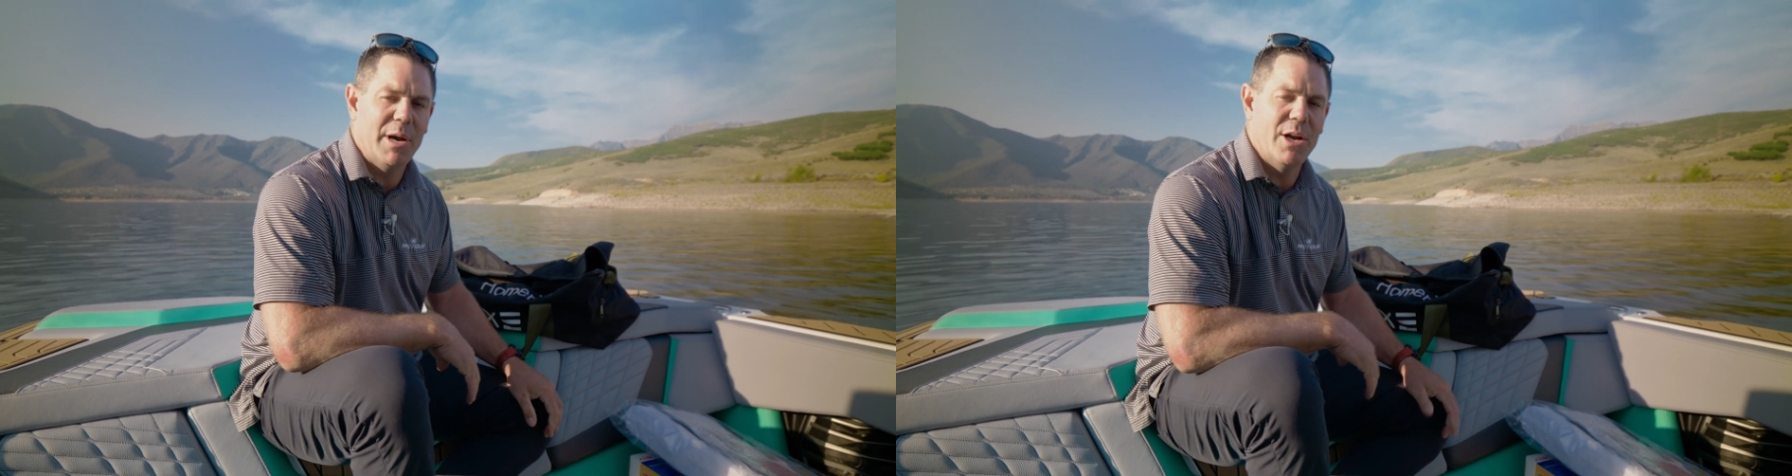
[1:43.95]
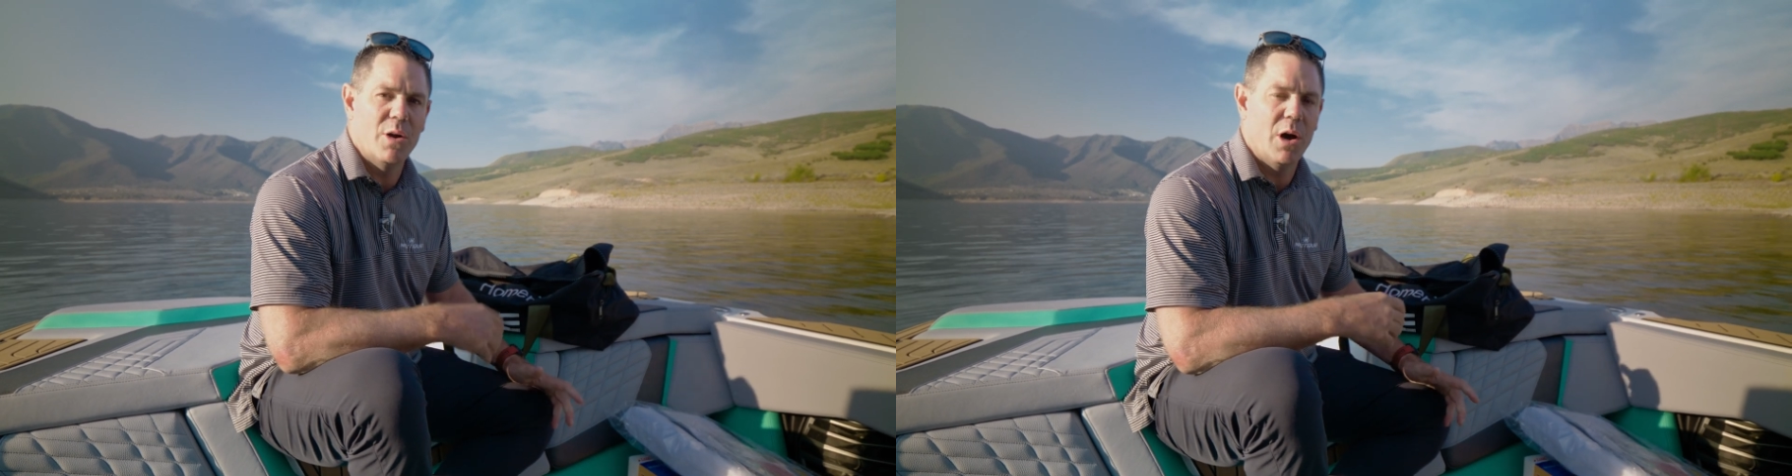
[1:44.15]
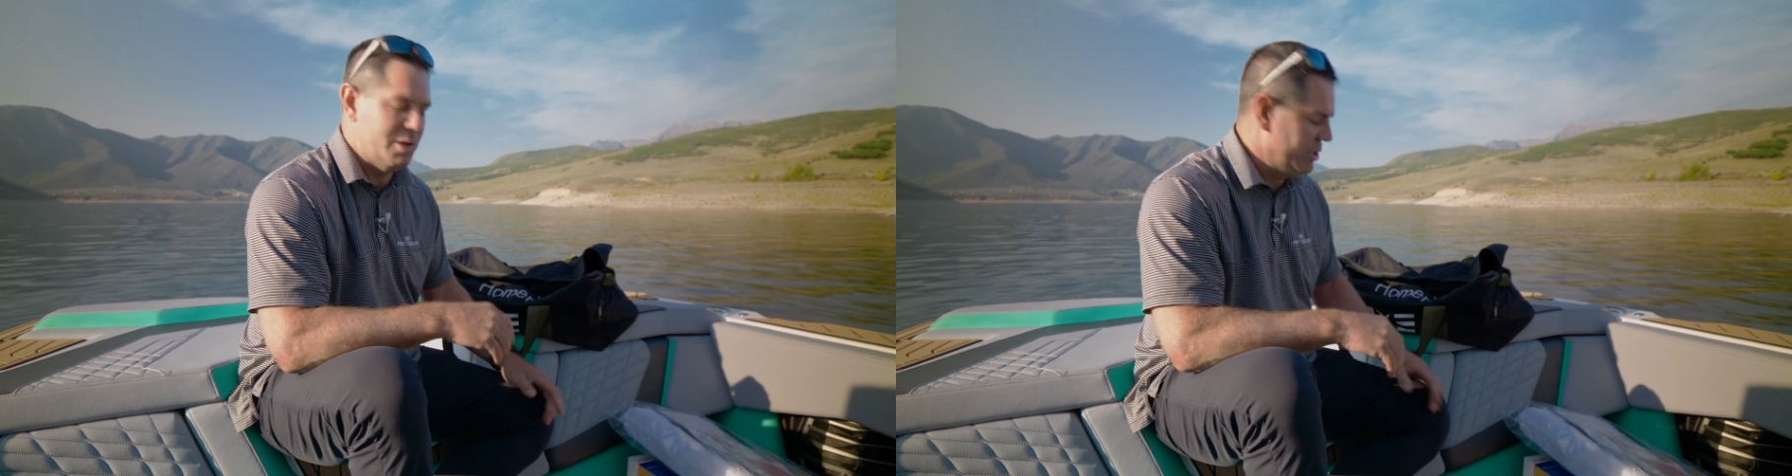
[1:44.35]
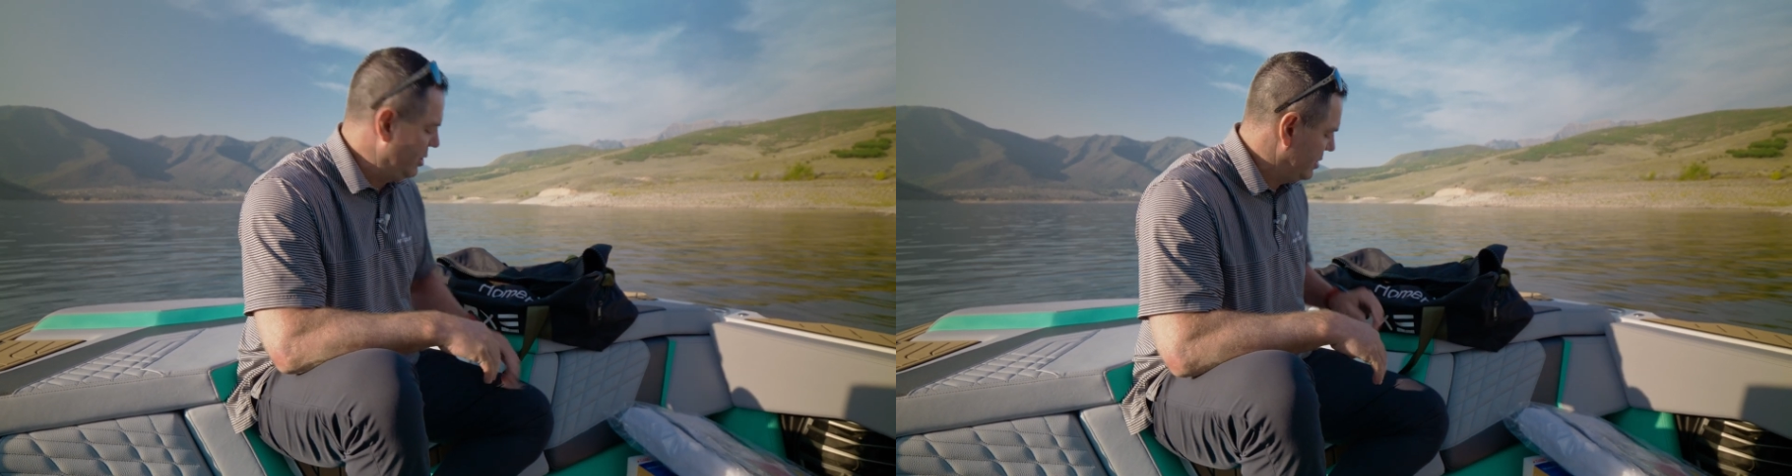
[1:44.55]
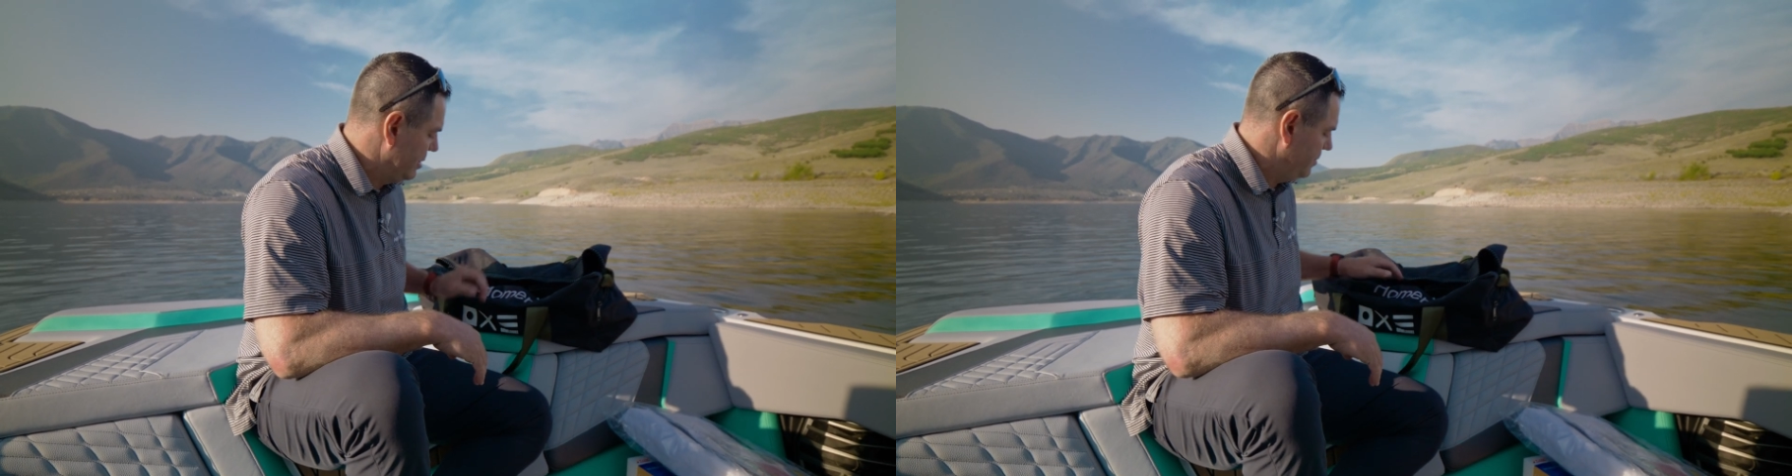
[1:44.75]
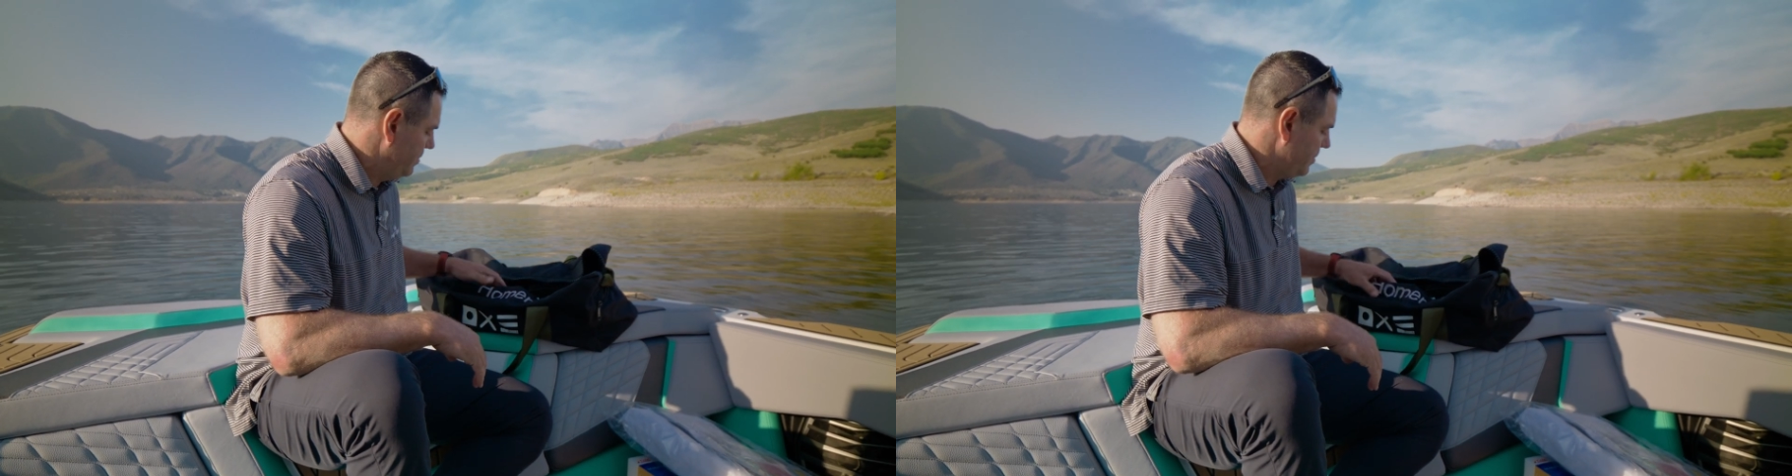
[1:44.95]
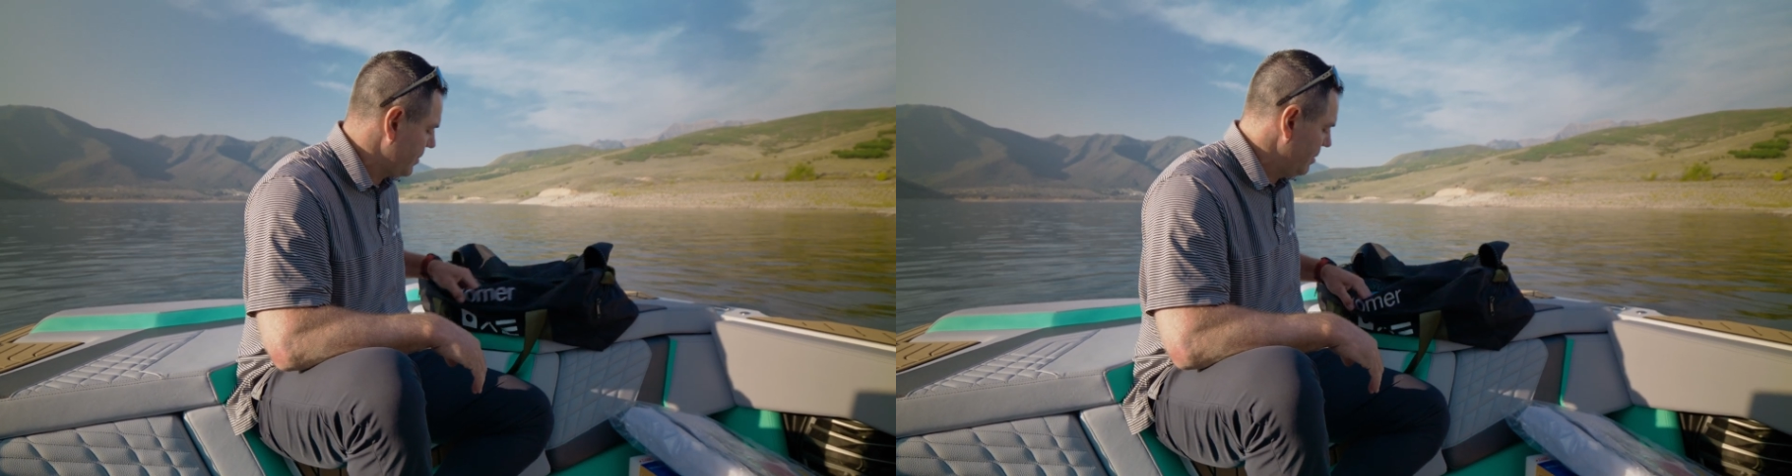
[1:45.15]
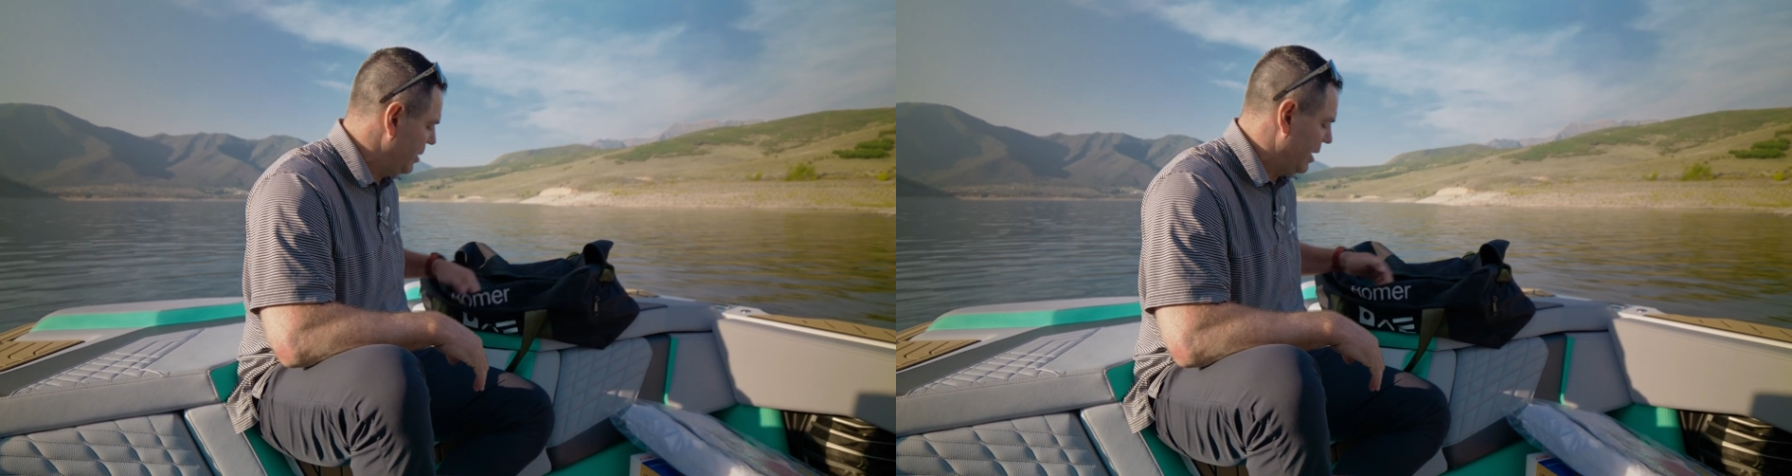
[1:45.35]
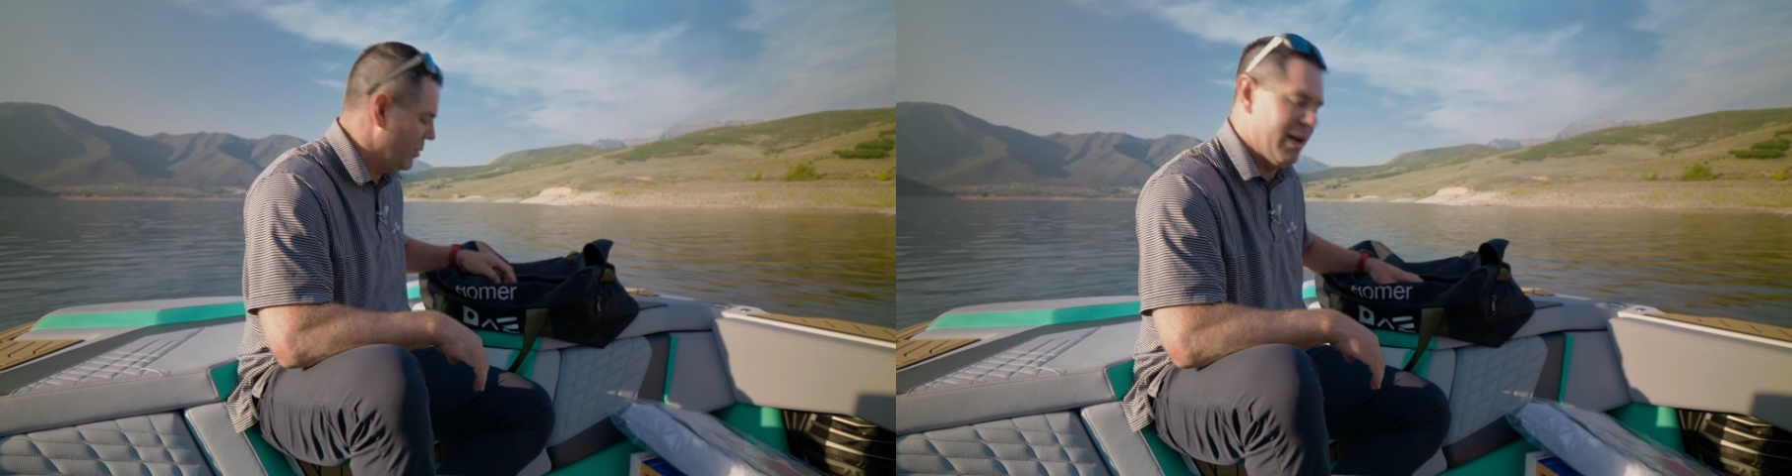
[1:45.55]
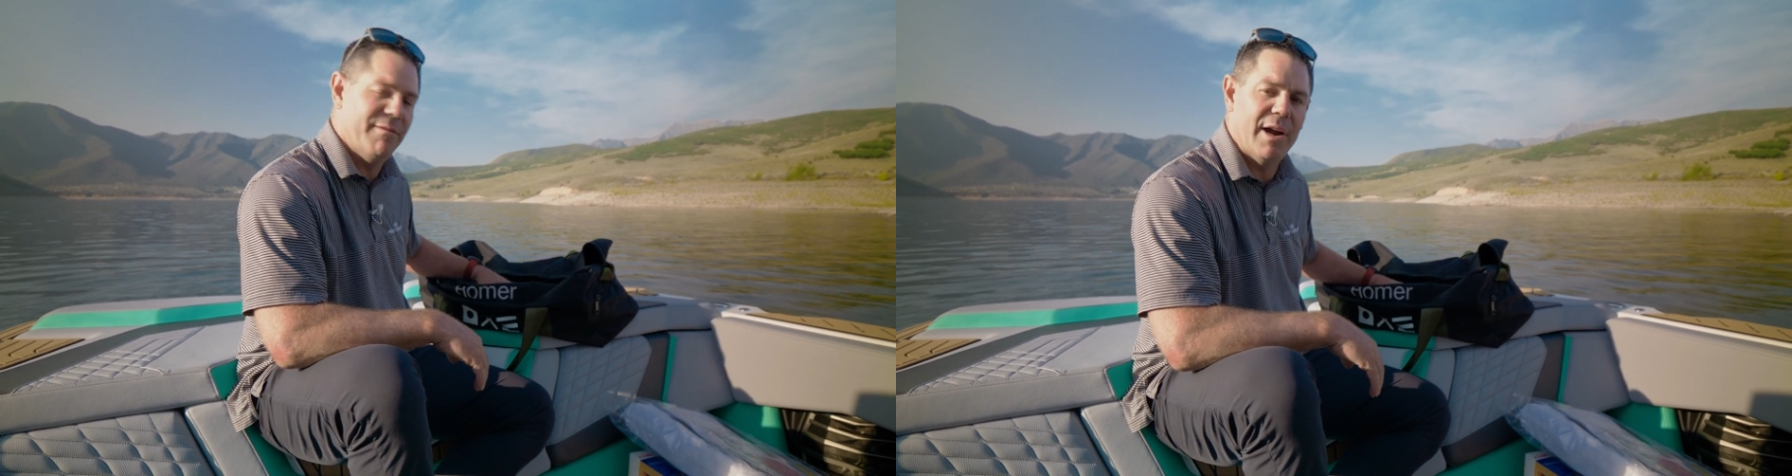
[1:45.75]
I don't always use them, but
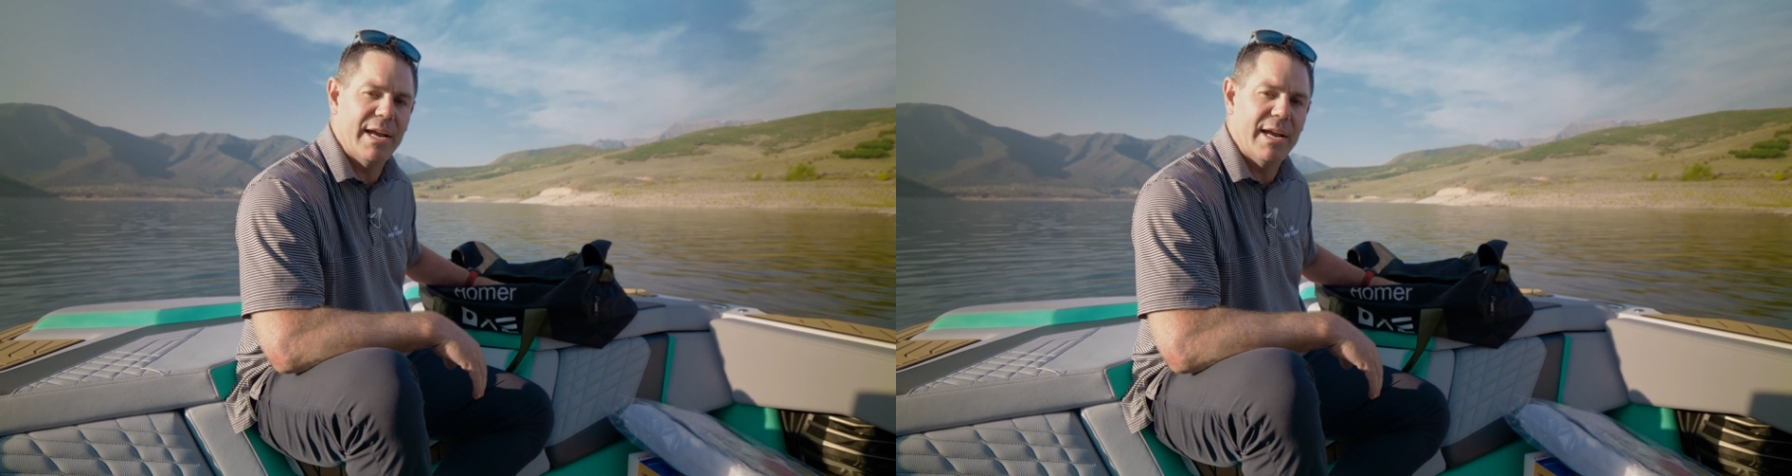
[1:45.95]
whenever